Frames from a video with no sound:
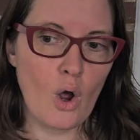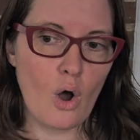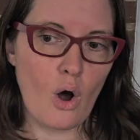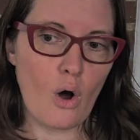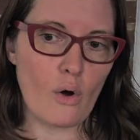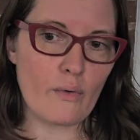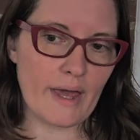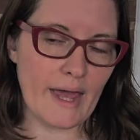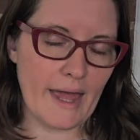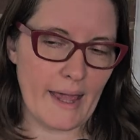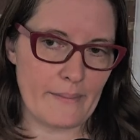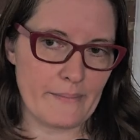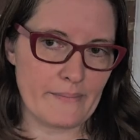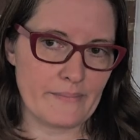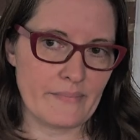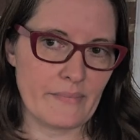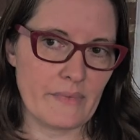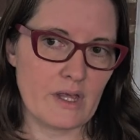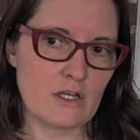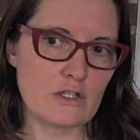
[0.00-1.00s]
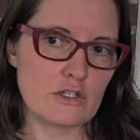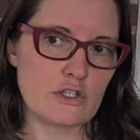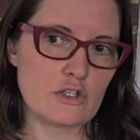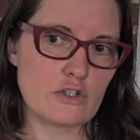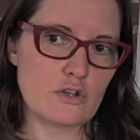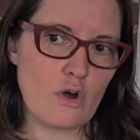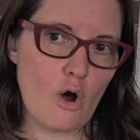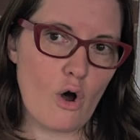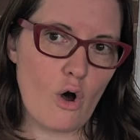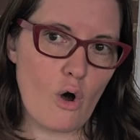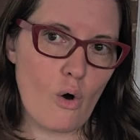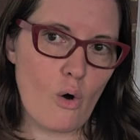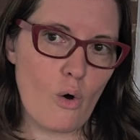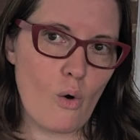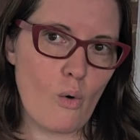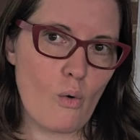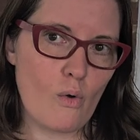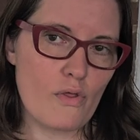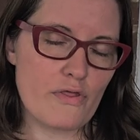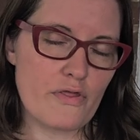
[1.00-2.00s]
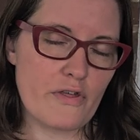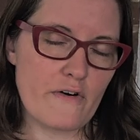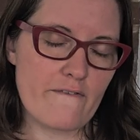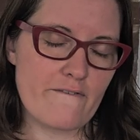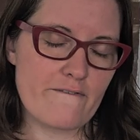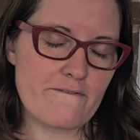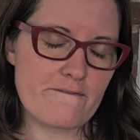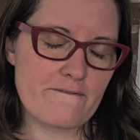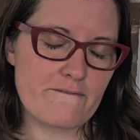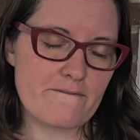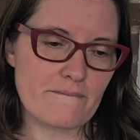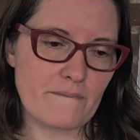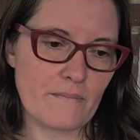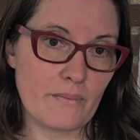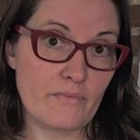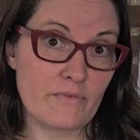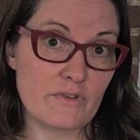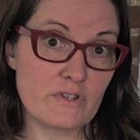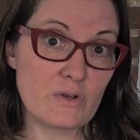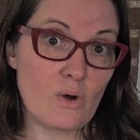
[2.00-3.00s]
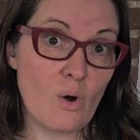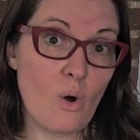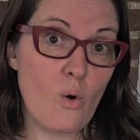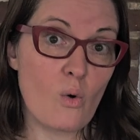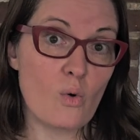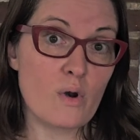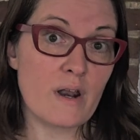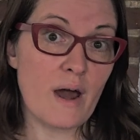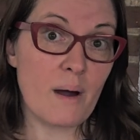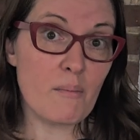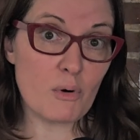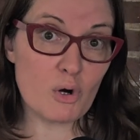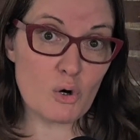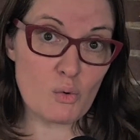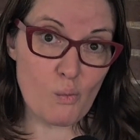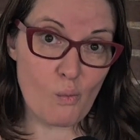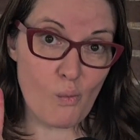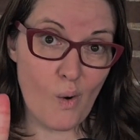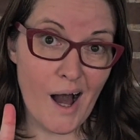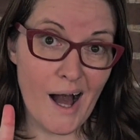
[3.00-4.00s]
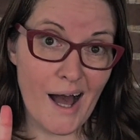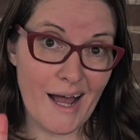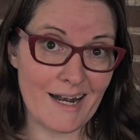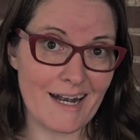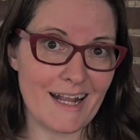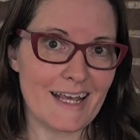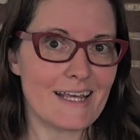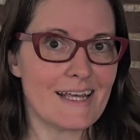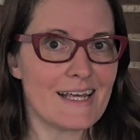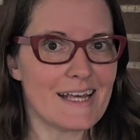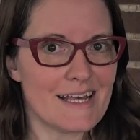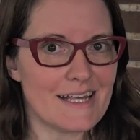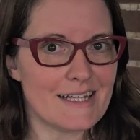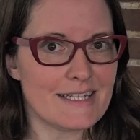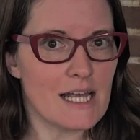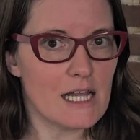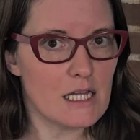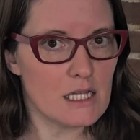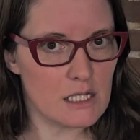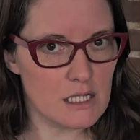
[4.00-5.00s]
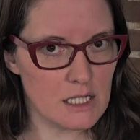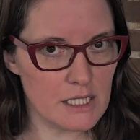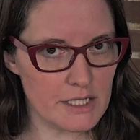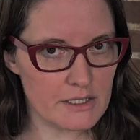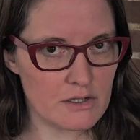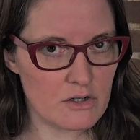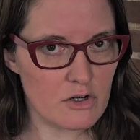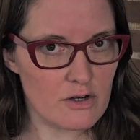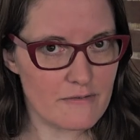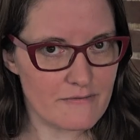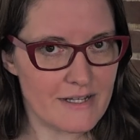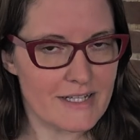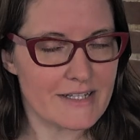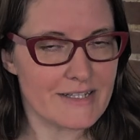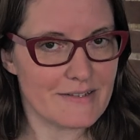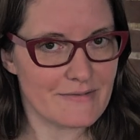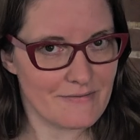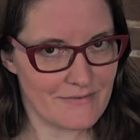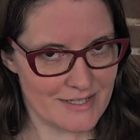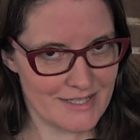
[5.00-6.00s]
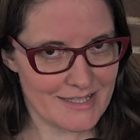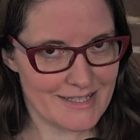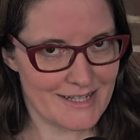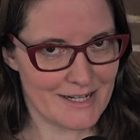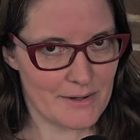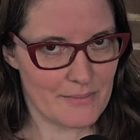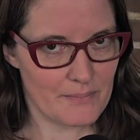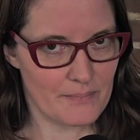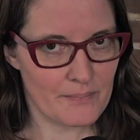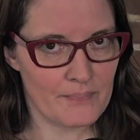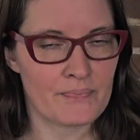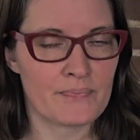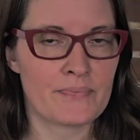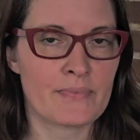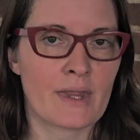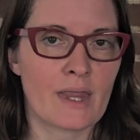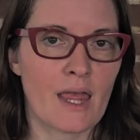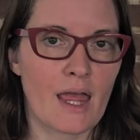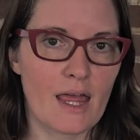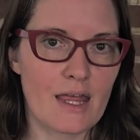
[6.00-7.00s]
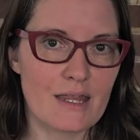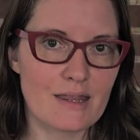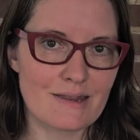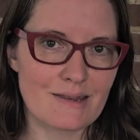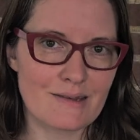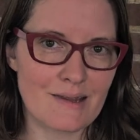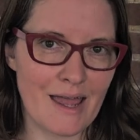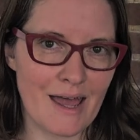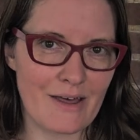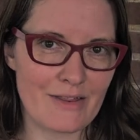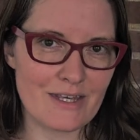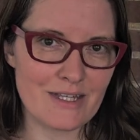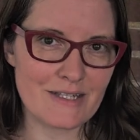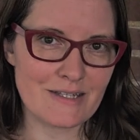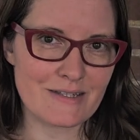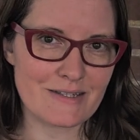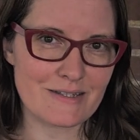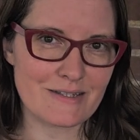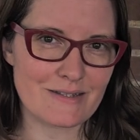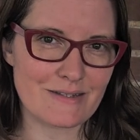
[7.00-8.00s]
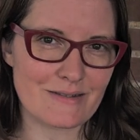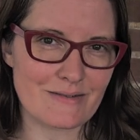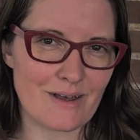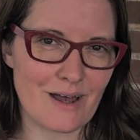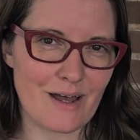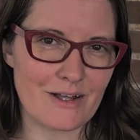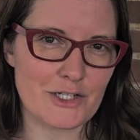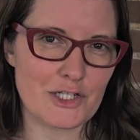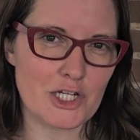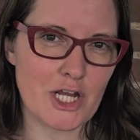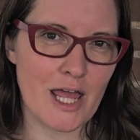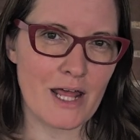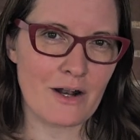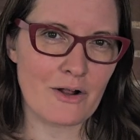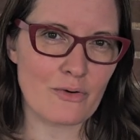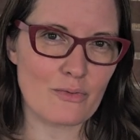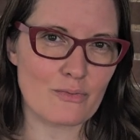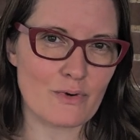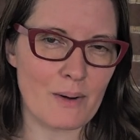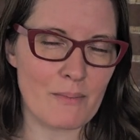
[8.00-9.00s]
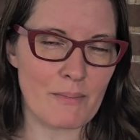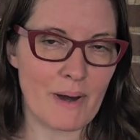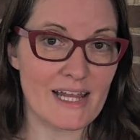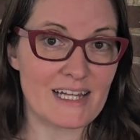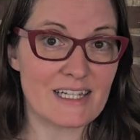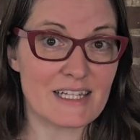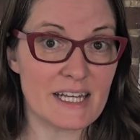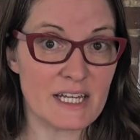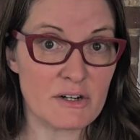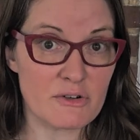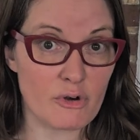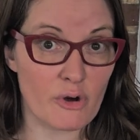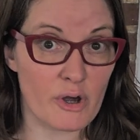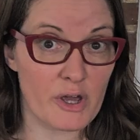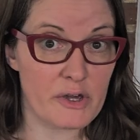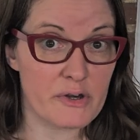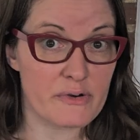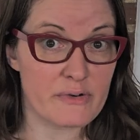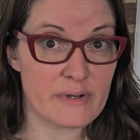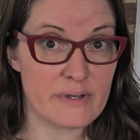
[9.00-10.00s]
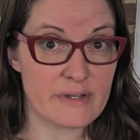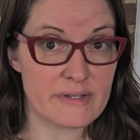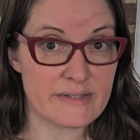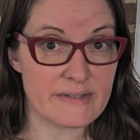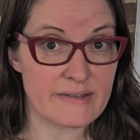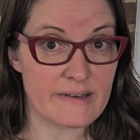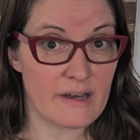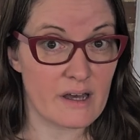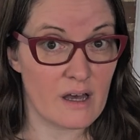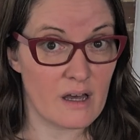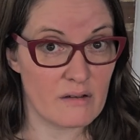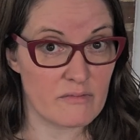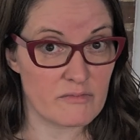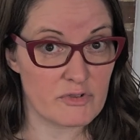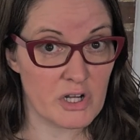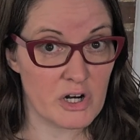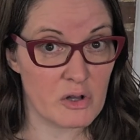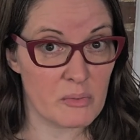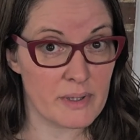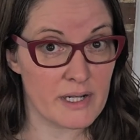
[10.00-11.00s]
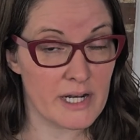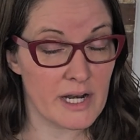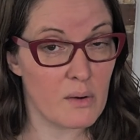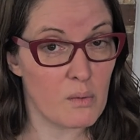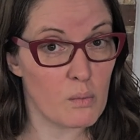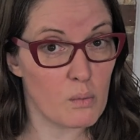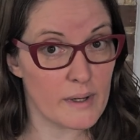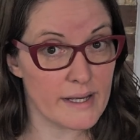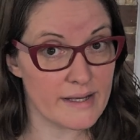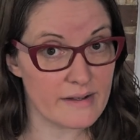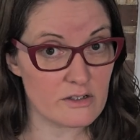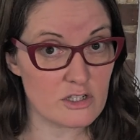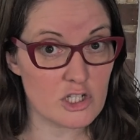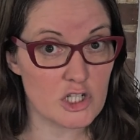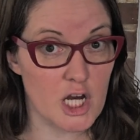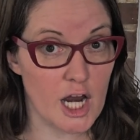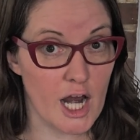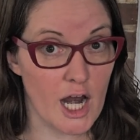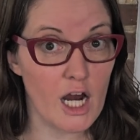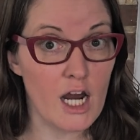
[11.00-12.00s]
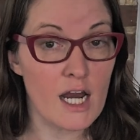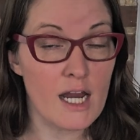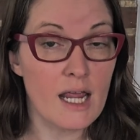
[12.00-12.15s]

Okay, so number one is Leeroy Wills Wissen. Now, this is a channel run by Leeroy, who is a gentleman in a wheelchair,